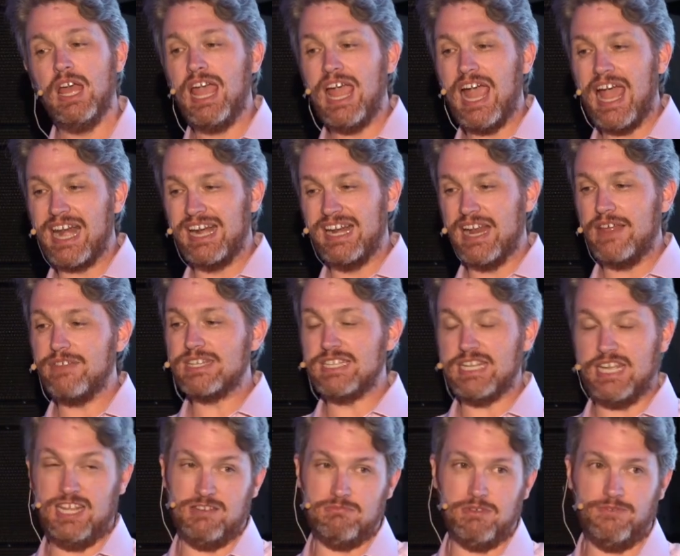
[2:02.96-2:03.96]
and another
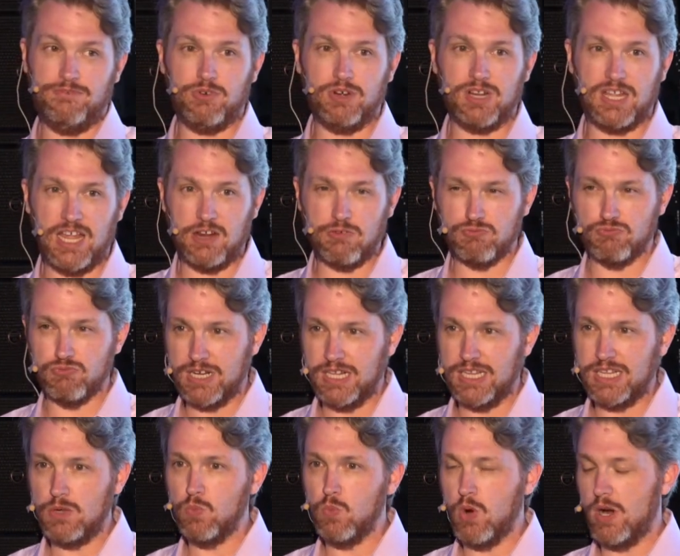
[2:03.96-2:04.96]
10 before it gained
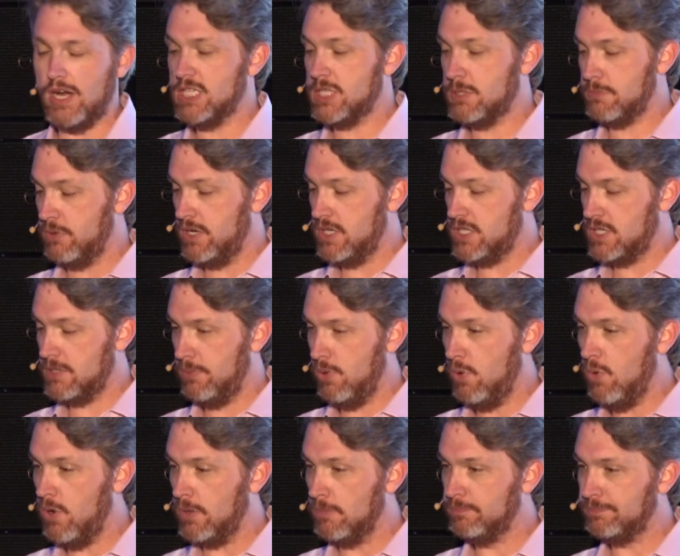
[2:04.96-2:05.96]
really widespread
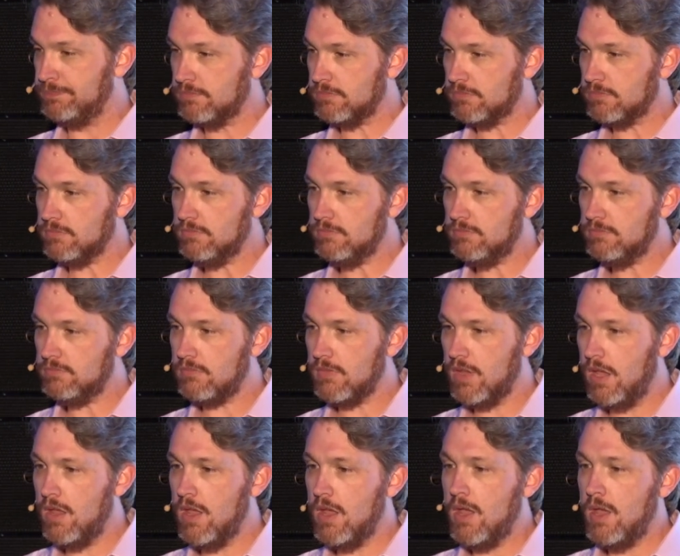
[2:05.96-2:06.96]
support.
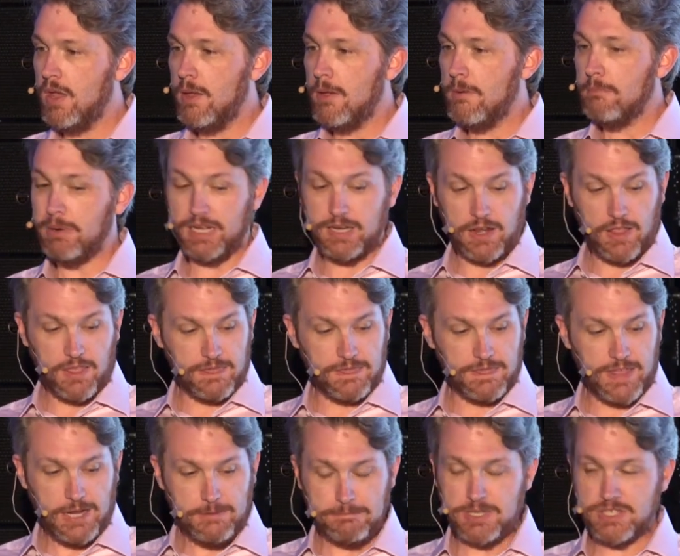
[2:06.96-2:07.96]
But
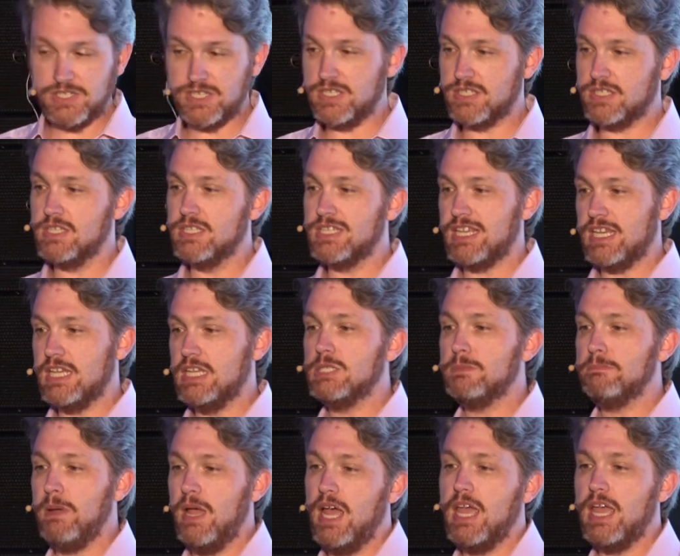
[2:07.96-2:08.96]
that persistence is
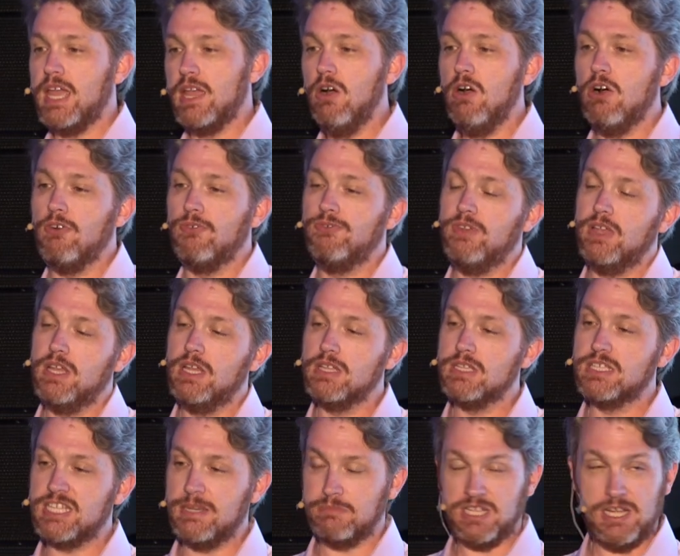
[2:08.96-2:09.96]
paying off. In
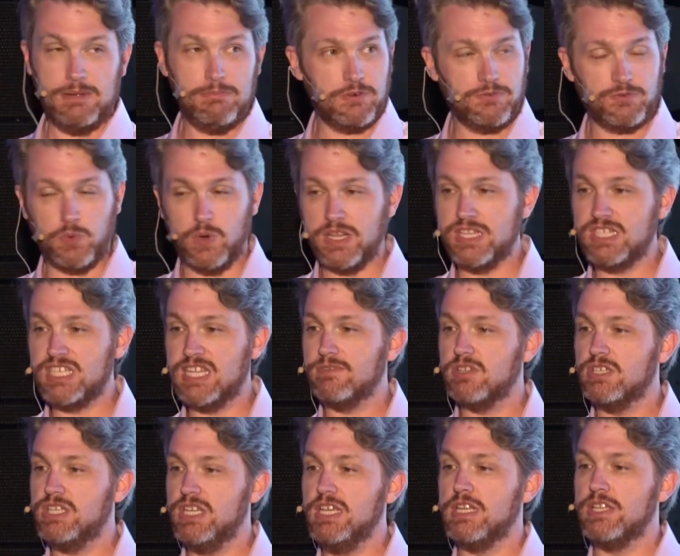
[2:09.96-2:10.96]
September of
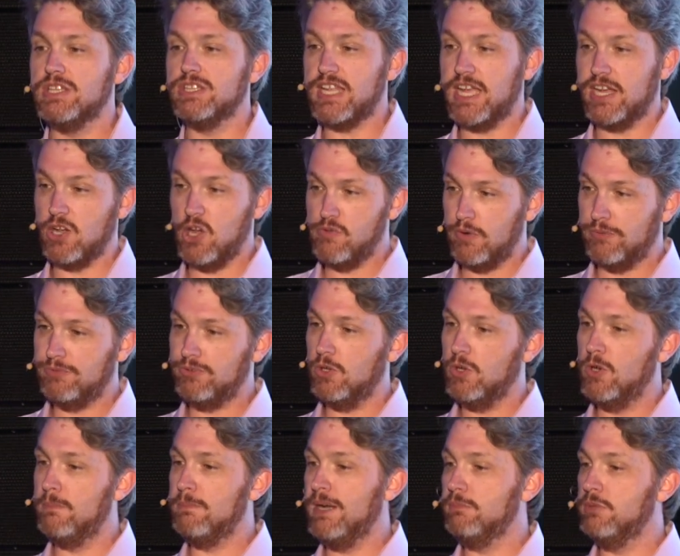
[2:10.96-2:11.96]
2017, Stack
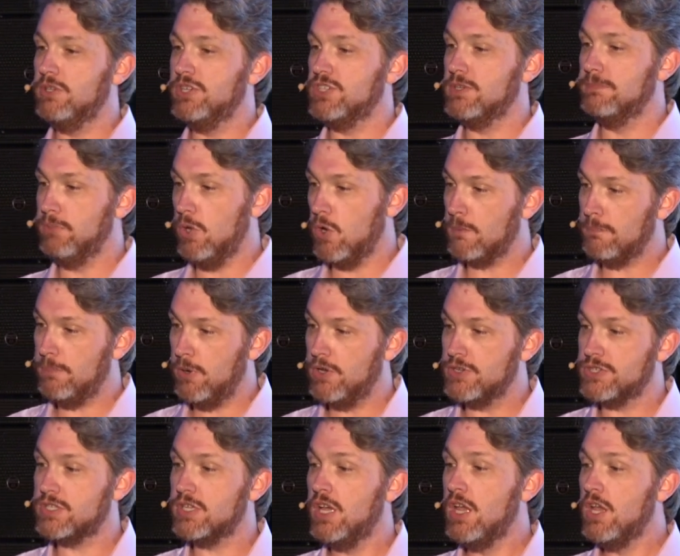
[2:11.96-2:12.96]
Overflow published a blog
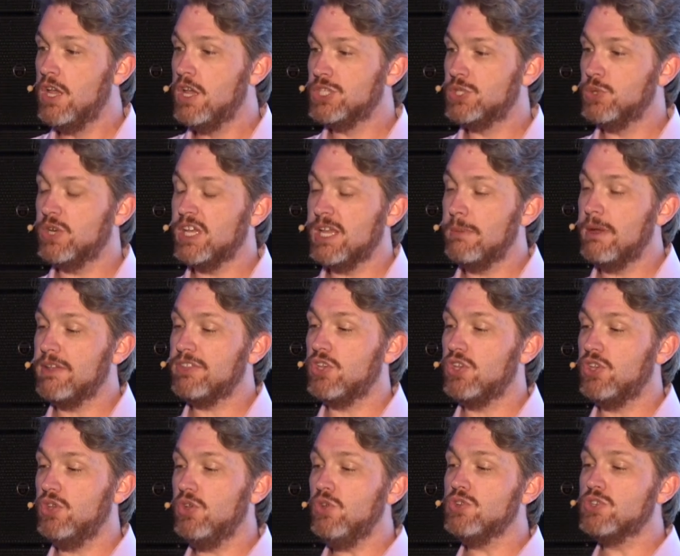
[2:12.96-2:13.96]
post talking about the
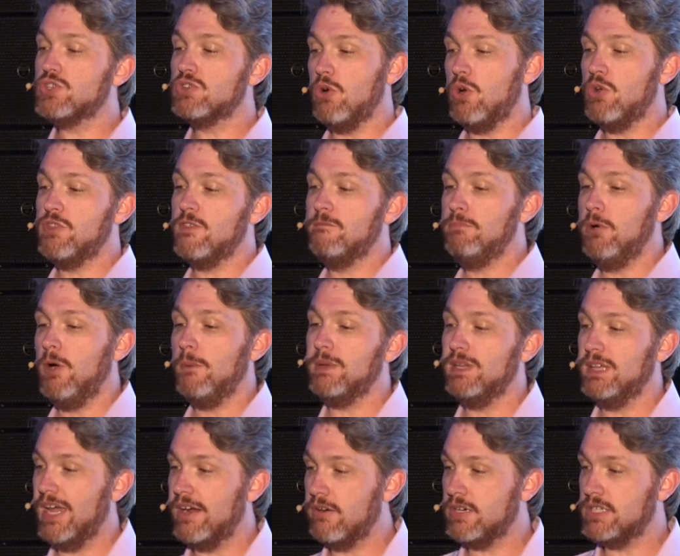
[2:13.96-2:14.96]
huge growth of
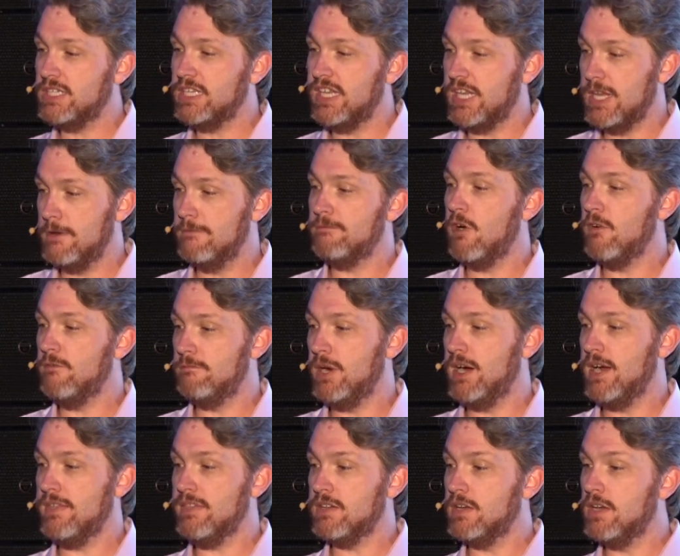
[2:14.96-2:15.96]
popularity of
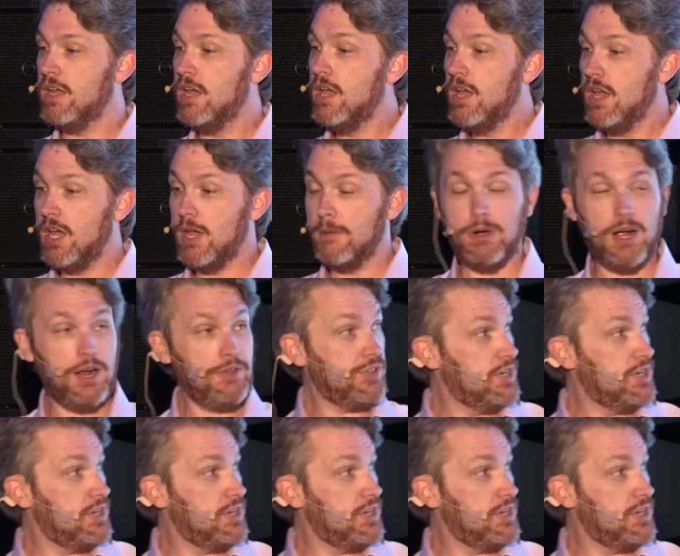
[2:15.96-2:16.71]
Python. Uh, Python